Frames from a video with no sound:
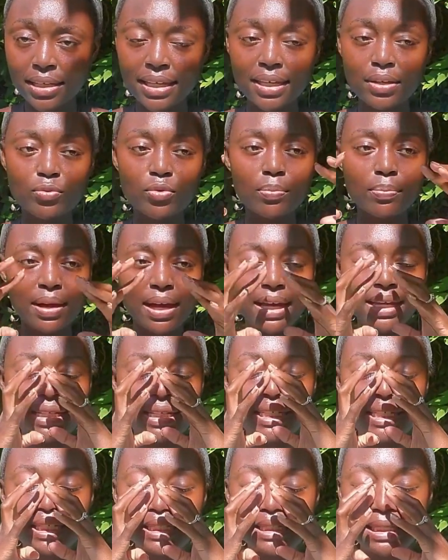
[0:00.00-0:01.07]
It
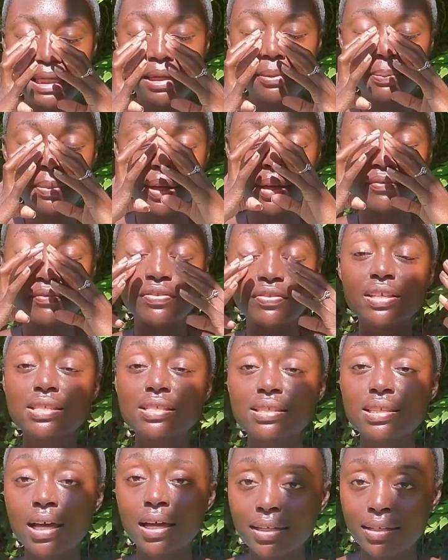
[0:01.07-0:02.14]
reminded them of the
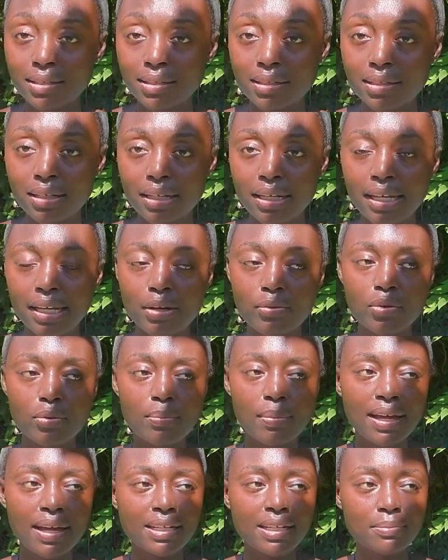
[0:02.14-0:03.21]
sun. It
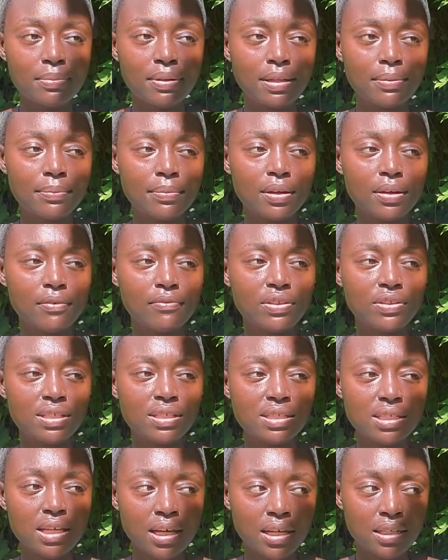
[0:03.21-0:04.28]
reminded them of the
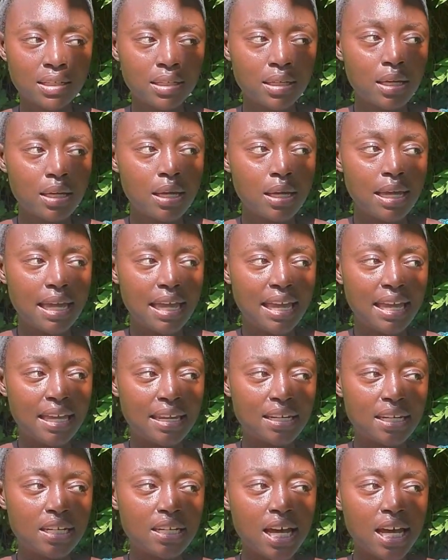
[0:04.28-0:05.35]
sun
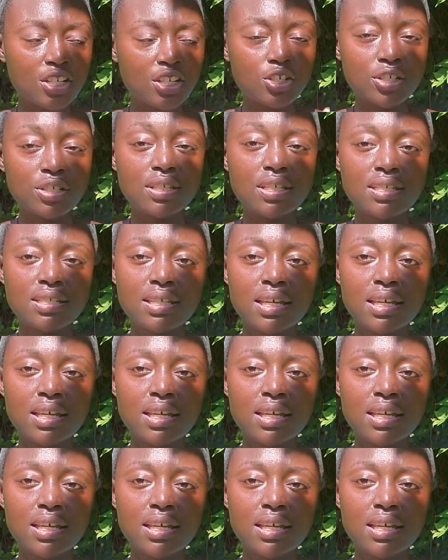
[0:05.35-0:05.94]
and not just the